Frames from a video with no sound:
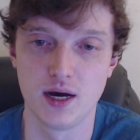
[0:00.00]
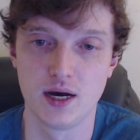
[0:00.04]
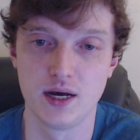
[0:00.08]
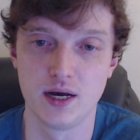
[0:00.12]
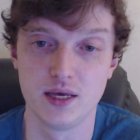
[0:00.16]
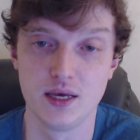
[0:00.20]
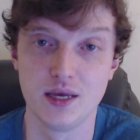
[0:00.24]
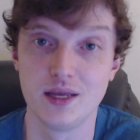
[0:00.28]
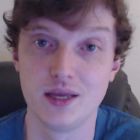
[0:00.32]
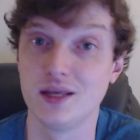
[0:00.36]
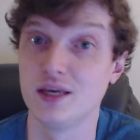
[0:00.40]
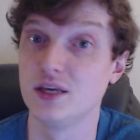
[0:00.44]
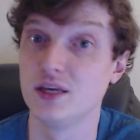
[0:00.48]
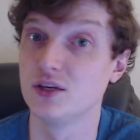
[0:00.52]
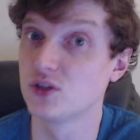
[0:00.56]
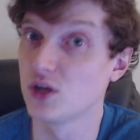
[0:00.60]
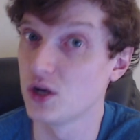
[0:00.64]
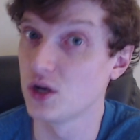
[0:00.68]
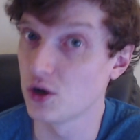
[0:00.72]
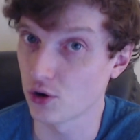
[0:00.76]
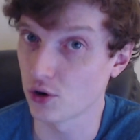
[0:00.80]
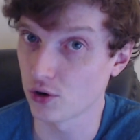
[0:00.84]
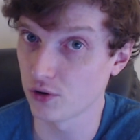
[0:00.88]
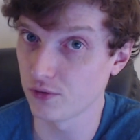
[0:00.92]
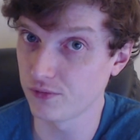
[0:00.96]
It is a
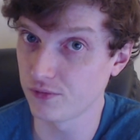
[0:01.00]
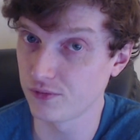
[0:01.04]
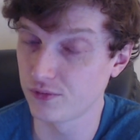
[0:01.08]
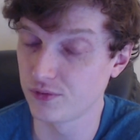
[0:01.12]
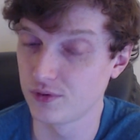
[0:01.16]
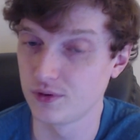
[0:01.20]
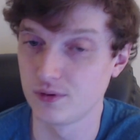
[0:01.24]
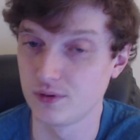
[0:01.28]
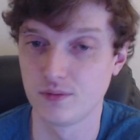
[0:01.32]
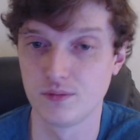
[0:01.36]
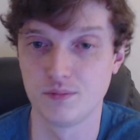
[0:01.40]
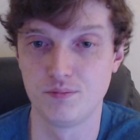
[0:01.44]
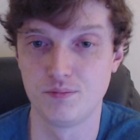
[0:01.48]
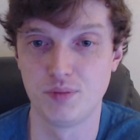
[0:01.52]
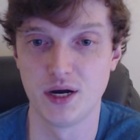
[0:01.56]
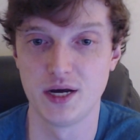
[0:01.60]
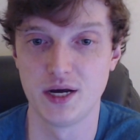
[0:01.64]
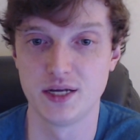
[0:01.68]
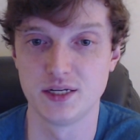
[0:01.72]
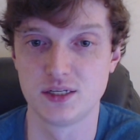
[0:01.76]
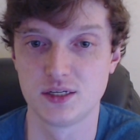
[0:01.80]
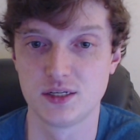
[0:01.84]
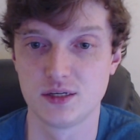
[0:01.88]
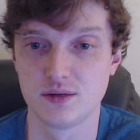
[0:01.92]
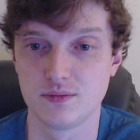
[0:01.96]
nerf,
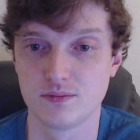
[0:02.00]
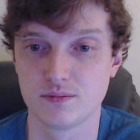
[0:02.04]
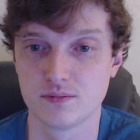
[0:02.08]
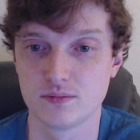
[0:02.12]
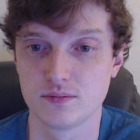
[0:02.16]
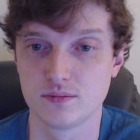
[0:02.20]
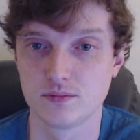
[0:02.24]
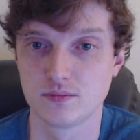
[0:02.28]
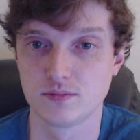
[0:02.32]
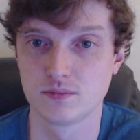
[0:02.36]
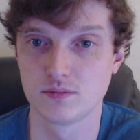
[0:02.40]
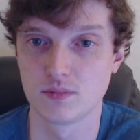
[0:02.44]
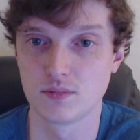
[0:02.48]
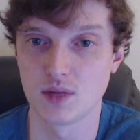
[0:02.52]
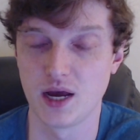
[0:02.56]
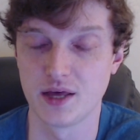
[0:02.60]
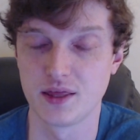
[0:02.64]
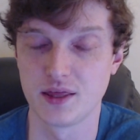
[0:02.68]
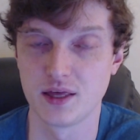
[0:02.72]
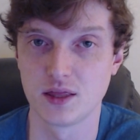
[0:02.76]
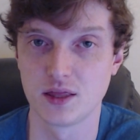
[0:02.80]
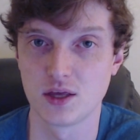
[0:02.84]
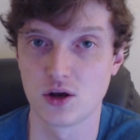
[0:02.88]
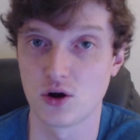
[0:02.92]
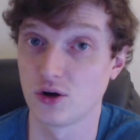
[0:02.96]
but I
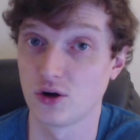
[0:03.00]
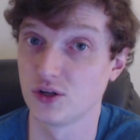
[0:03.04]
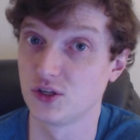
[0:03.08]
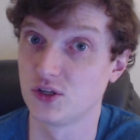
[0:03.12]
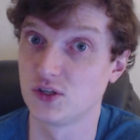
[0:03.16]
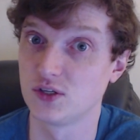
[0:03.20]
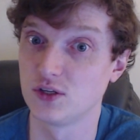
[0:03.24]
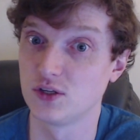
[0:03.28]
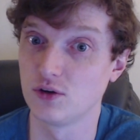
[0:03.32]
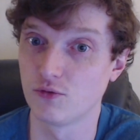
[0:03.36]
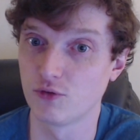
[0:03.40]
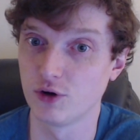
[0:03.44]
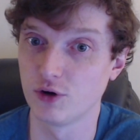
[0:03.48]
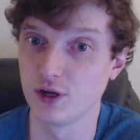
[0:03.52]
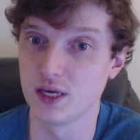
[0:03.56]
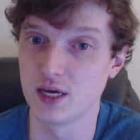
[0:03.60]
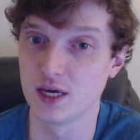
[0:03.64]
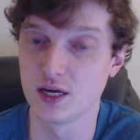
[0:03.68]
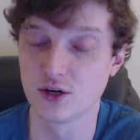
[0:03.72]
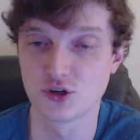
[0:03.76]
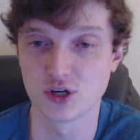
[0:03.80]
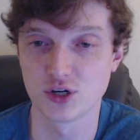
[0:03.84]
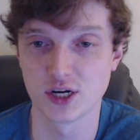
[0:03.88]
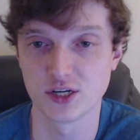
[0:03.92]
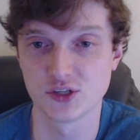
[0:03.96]
think the card's still really
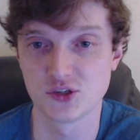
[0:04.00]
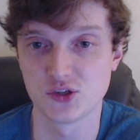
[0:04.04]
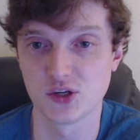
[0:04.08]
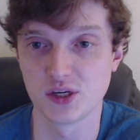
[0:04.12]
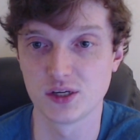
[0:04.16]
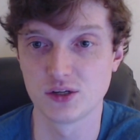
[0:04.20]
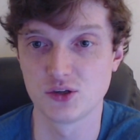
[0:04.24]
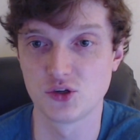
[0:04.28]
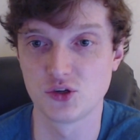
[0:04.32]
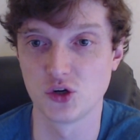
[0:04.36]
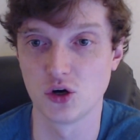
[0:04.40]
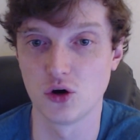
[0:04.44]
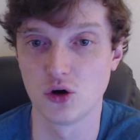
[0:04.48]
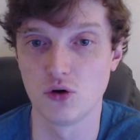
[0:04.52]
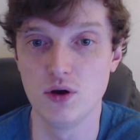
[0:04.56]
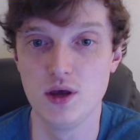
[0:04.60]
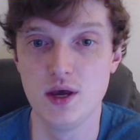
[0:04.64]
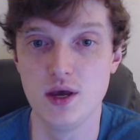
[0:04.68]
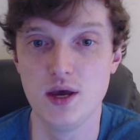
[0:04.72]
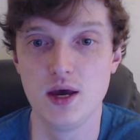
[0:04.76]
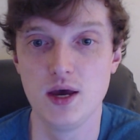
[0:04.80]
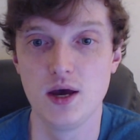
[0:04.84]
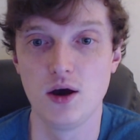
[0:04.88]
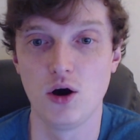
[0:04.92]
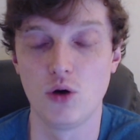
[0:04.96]
interesting, so
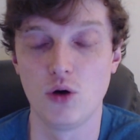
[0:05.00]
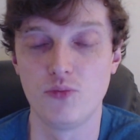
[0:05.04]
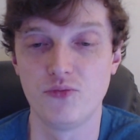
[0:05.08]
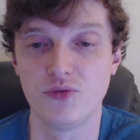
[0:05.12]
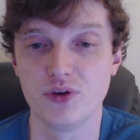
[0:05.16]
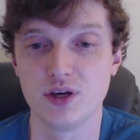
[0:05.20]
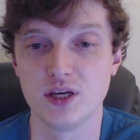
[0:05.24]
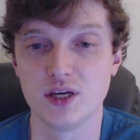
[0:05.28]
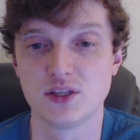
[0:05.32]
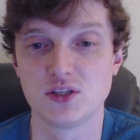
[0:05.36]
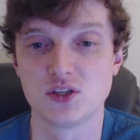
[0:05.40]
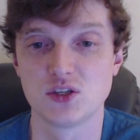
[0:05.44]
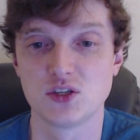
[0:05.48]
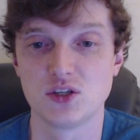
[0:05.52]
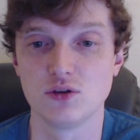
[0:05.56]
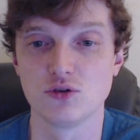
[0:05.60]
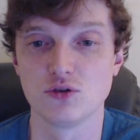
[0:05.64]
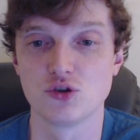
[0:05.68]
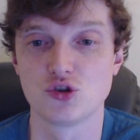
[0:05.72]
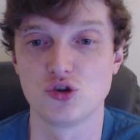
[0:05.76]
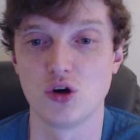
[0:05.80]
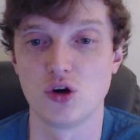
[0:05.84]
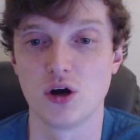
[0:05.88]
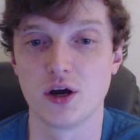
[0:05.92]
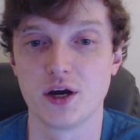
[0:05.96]
hopefully it's still
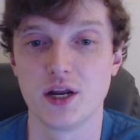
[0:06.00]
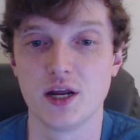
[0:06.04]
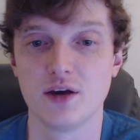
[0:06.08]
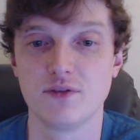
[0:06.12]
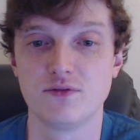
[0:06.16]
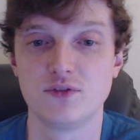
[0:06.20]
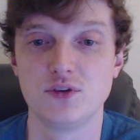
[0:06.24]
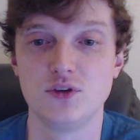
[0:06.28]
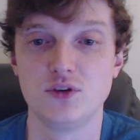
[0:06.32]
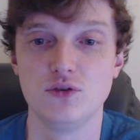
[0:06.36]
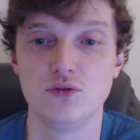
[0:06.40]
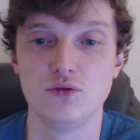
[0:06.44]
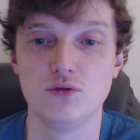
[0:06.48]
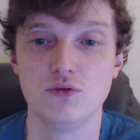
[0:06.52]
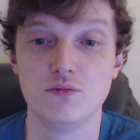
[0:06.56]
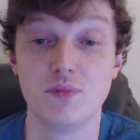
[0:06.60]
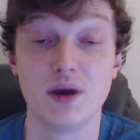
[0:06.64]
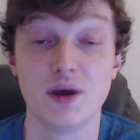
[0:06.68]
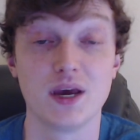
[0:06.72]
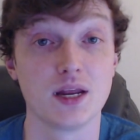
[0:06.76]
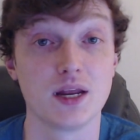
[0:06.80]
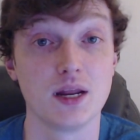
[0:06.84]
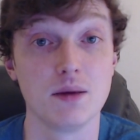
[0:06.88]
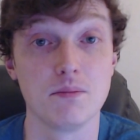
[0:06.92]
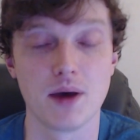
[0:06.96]
strong enough to
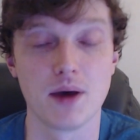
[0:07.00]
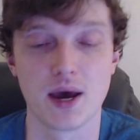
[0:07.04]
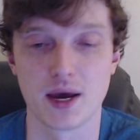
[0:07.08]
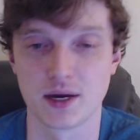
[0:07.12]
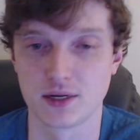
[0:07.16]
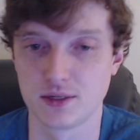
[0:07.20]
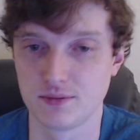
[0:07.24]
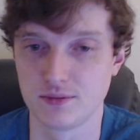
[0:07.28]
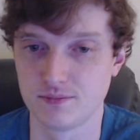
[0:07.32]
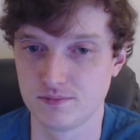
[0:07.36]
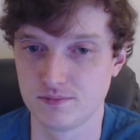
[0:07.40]
make an impact.